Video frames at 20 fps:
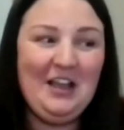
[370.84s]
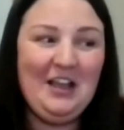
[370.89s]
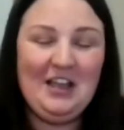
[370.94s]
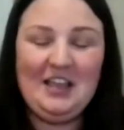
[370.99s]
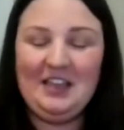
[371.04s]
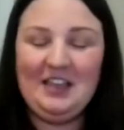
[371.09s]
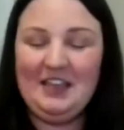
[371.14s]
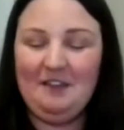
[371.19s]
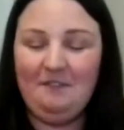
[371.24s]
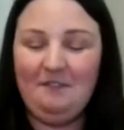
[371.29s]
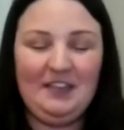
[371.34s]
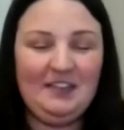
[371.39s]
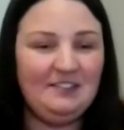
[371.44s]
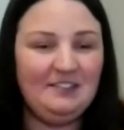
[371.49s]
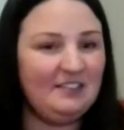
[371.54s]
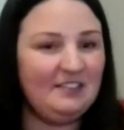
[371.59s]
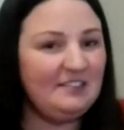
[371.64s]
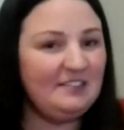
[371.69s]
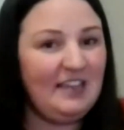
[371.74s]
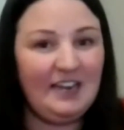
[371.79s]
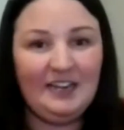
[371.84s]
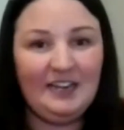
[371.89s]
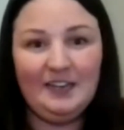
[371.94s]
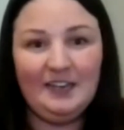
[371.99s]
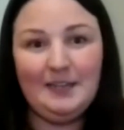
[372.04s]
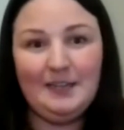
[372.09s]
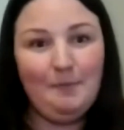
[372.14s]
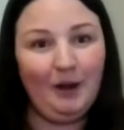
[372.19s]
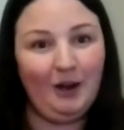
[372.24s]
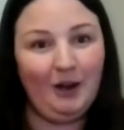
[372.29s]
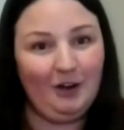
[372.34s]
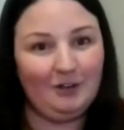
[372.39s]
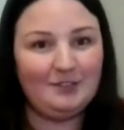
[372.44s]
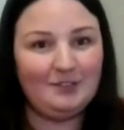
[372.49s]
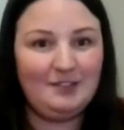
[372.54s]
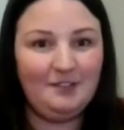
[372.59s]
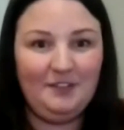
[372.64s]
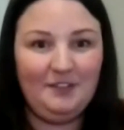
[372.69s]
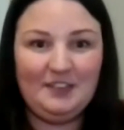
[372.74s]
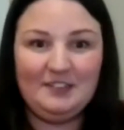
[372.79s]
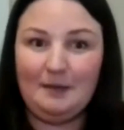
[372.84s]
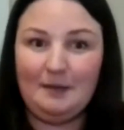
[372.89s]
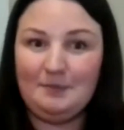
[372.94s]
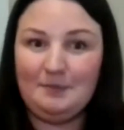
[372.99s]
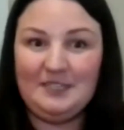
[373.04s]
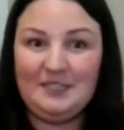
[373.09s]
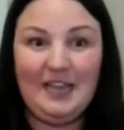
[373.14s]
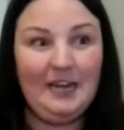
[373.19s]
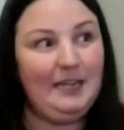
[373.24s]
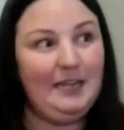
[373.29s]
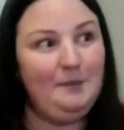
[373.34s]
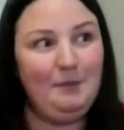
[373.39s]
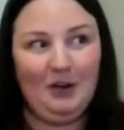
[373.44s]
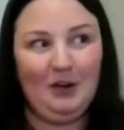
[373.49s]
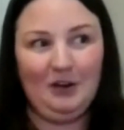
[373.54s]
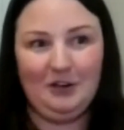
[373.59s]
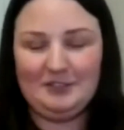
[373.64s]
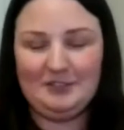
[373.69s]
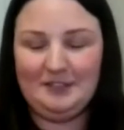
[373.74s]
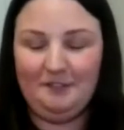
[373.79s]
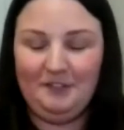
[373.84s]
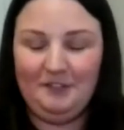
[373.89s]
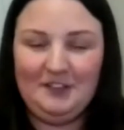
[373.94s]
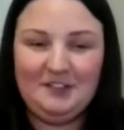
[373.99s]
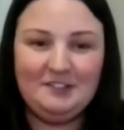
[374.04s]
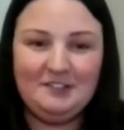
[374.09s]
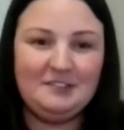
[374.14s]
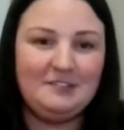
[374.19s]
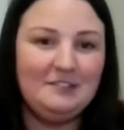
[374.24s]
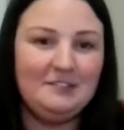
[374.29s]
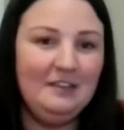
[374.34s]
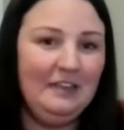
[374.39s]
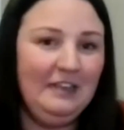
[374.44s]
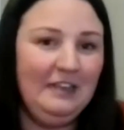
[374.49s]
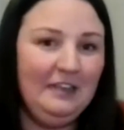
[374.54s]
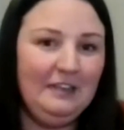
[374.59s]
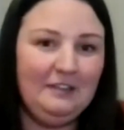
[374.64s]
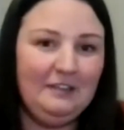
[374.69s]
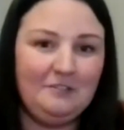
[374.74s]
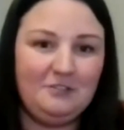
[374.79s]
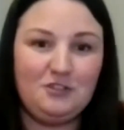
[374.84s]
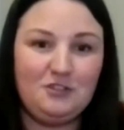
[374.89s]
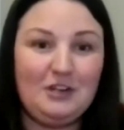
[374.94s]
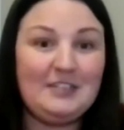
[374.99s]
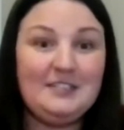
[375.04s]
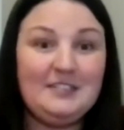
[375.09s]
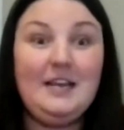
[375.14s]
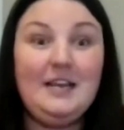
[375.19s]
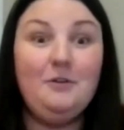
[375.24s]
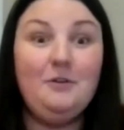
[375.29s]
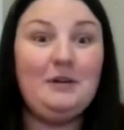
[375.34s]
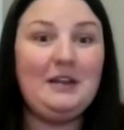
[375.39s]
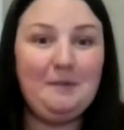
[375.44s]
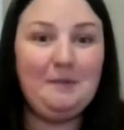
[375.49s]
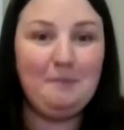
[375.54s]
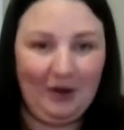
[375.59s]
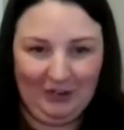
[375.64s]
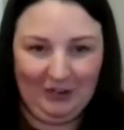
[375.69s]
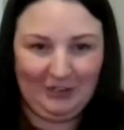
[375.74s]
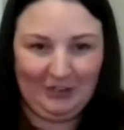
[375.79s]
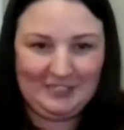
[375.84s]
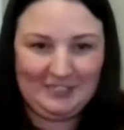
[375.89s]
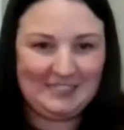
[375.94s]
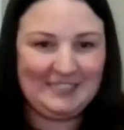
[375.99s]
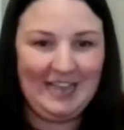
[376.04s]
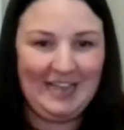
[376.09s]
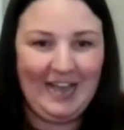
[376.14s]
If he's excited, he barks. If he's upset, he barks. If he's stressed out, he barks.